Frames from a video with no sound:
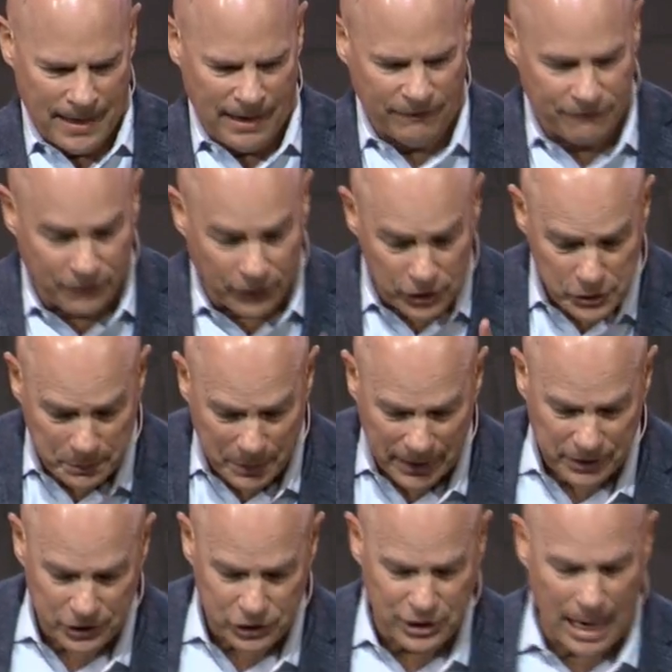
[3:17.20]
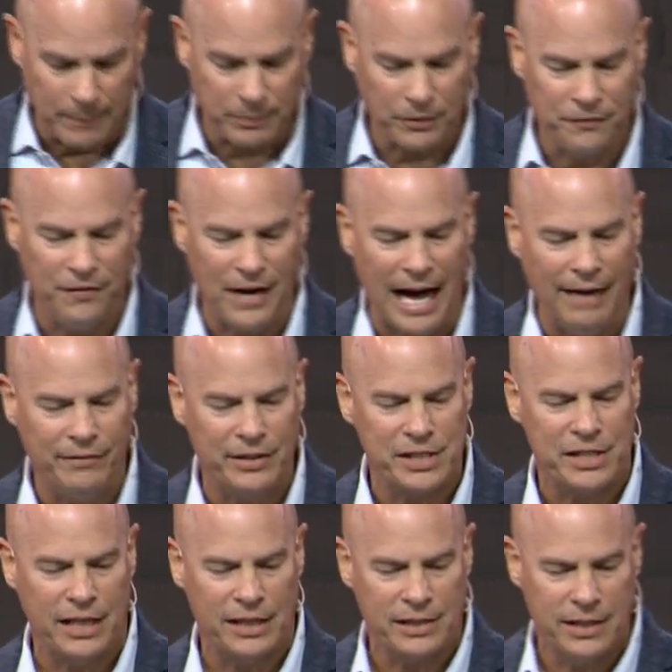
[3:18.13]
In 1 Peter chapter
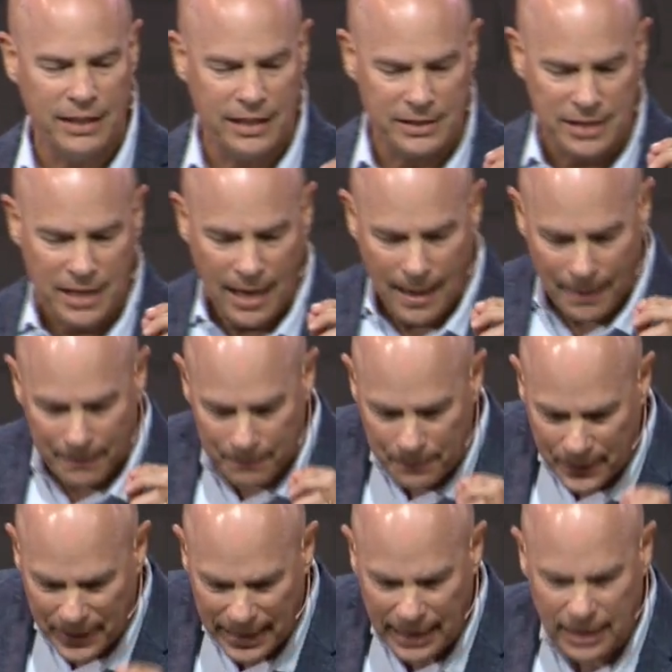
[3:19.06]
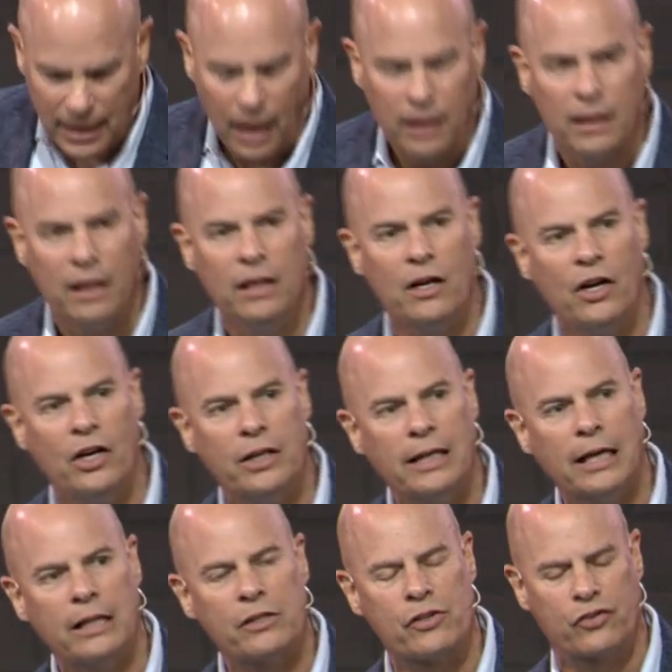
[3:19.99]
5, it says this be
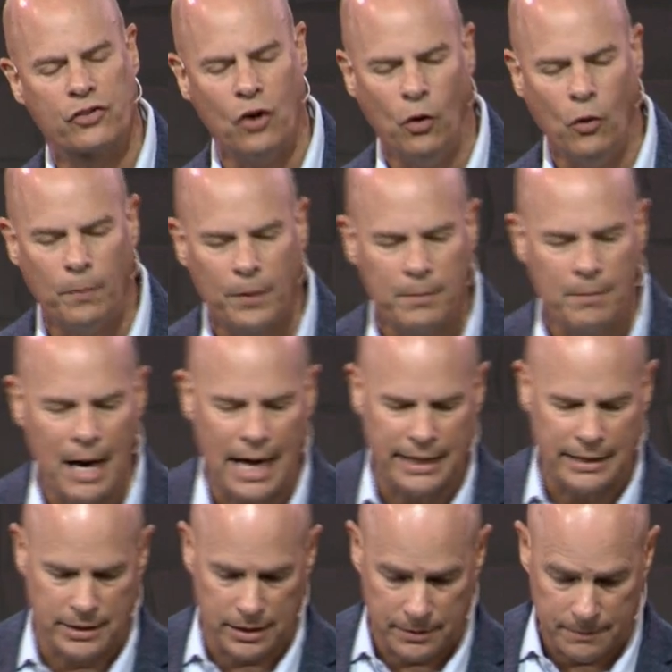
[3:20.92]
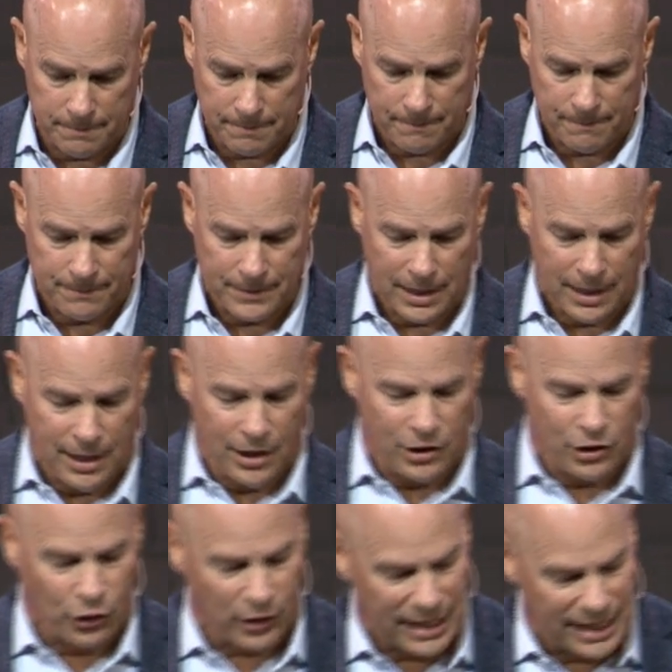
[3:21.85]
alert and sober minded.
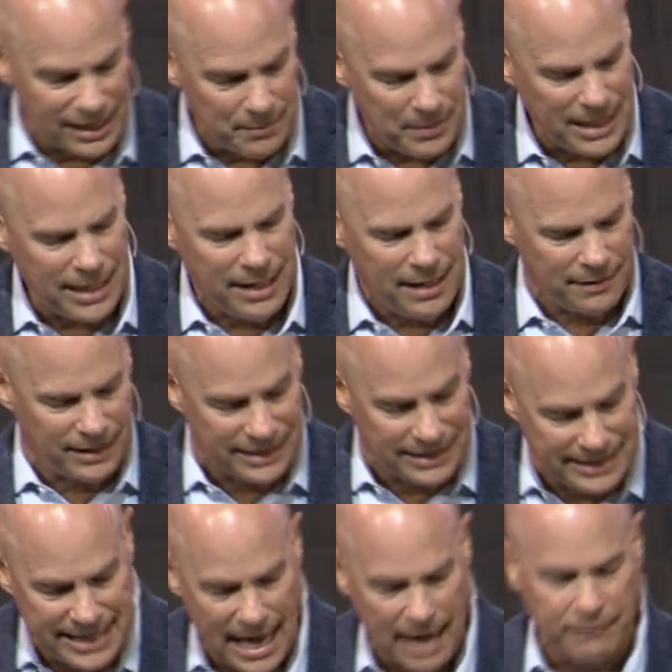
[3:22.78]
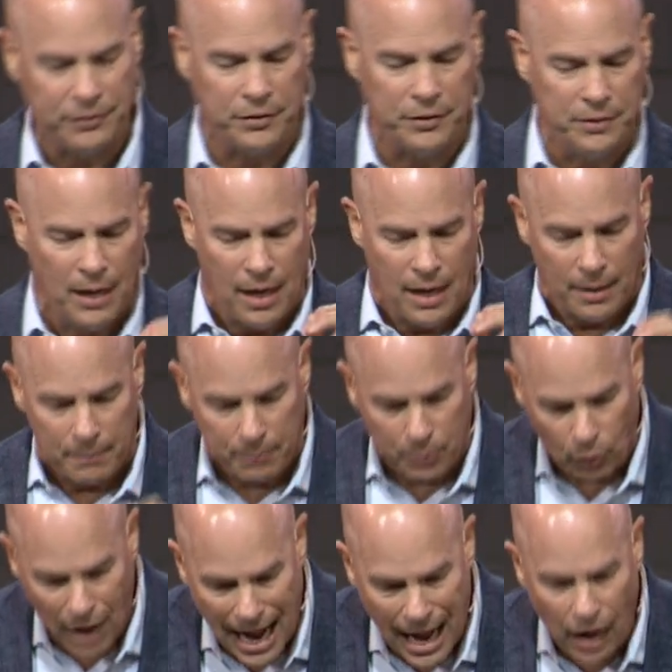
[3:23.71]
Your enemy, the devil,
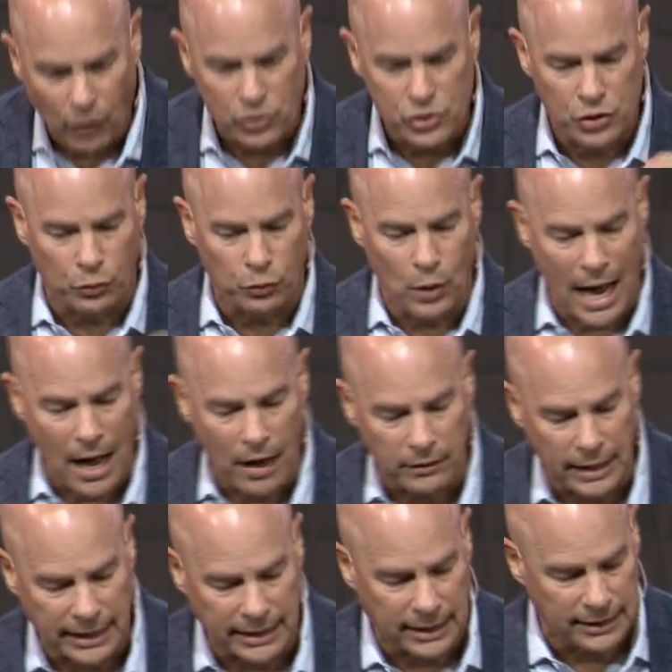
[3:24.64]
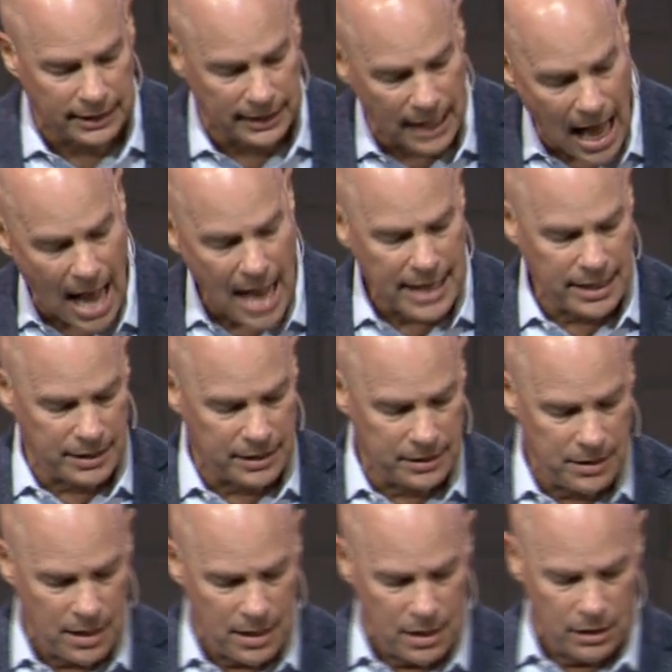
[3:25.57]
prowls around like a
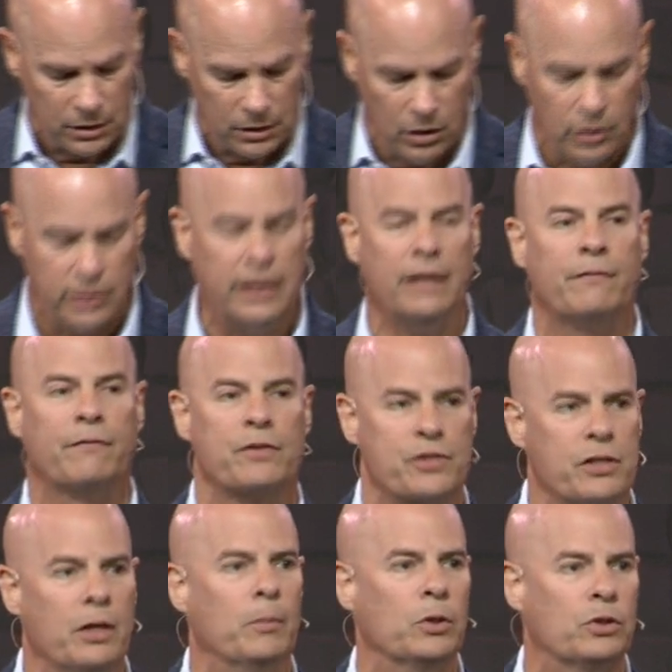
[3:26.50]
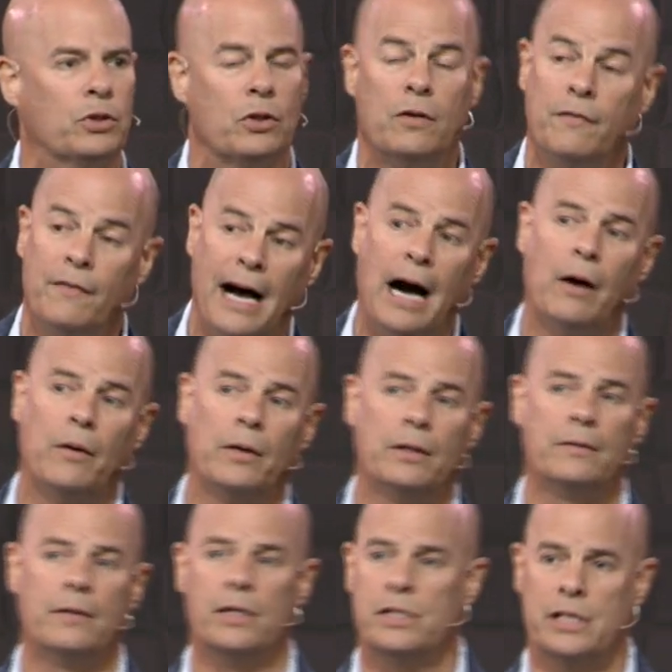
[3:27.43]
lion looking for someone to
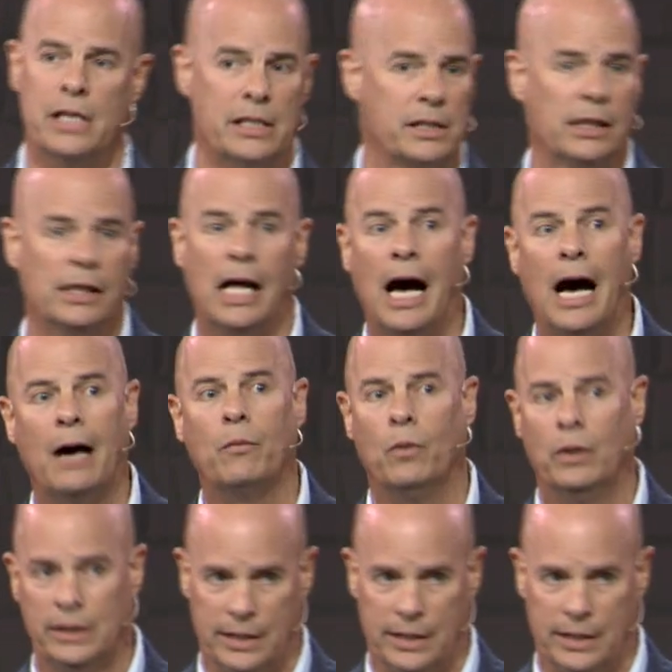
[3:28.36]
devour. This says a lot.